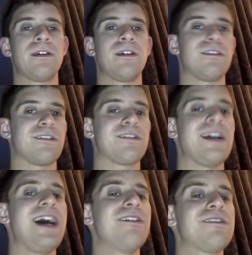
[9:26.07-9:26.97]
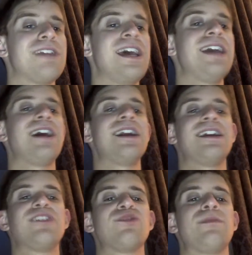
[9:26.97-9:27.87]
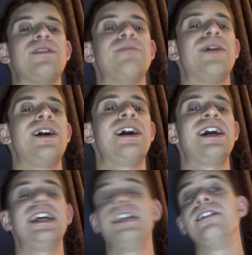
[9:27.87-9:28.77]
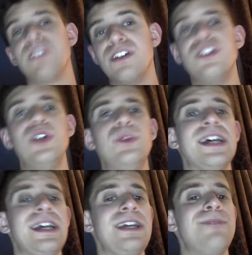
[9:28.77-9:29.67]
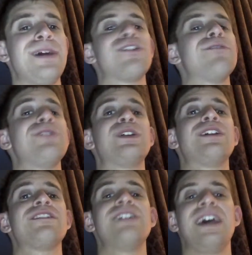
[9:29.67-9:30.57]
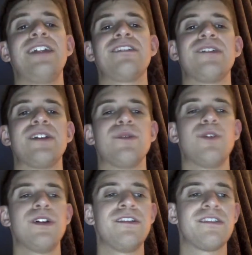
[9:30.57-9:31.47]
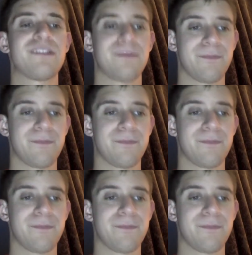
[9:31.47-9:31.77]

So Styles then got interrupted by New Day, by Kofi Kingston and Xavier Woods.